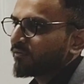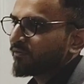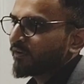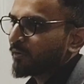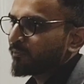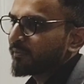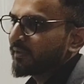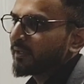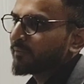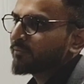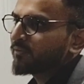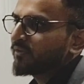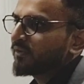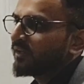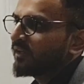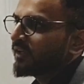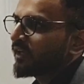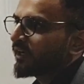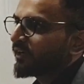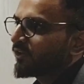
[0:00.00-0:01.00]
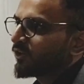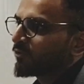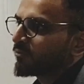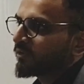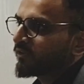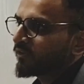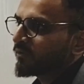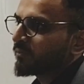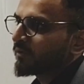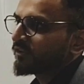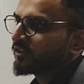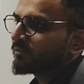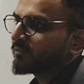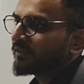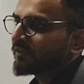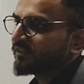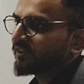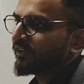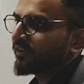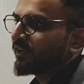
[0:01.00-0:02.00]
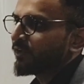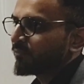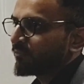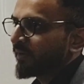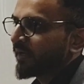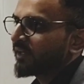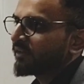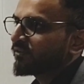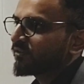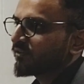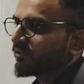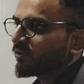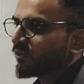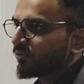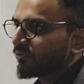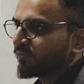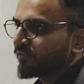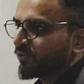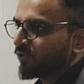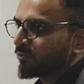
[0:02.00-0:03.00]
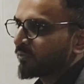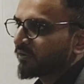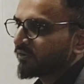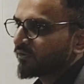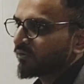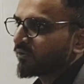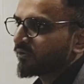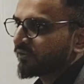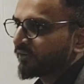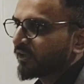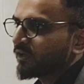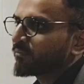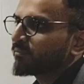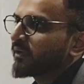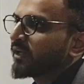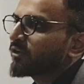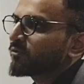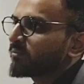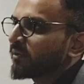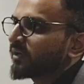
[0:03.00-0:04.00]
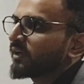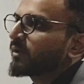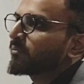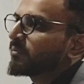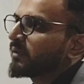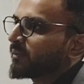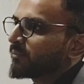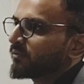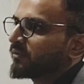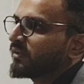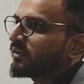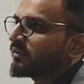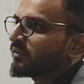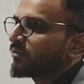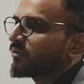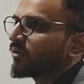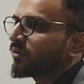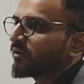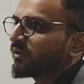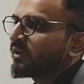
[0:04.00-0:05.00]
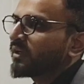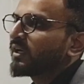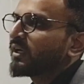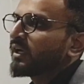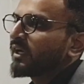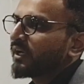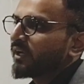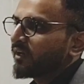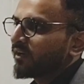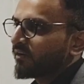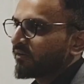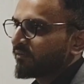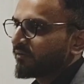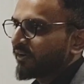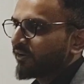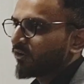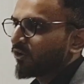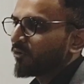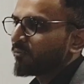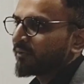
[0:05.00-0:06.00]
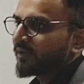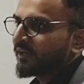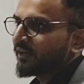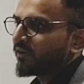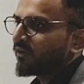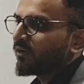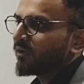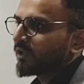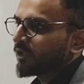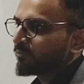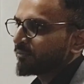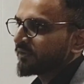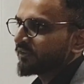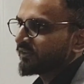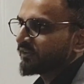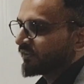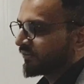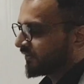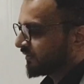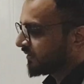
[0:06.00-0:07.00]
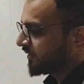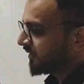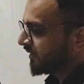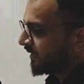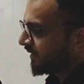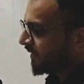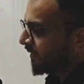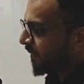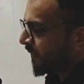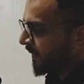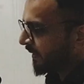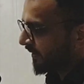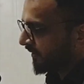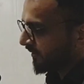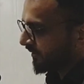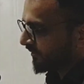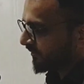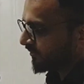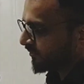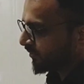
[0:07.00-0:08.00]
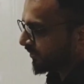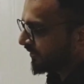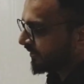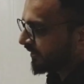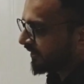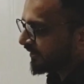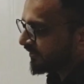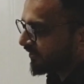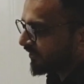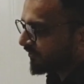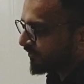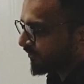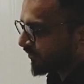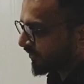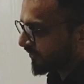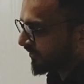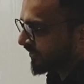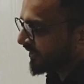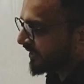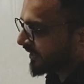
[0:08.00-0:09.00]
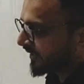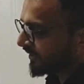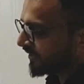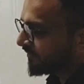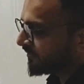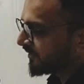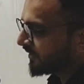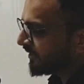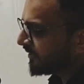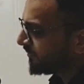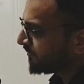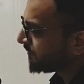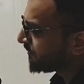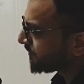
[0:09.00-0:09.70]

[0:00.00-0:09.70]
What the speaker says: epilepsy, adenoma sebaceum and Shagreen patch of tuberous sclerosis complex, but epilepsy is not very common in all the patients. So EEG for seizure activity.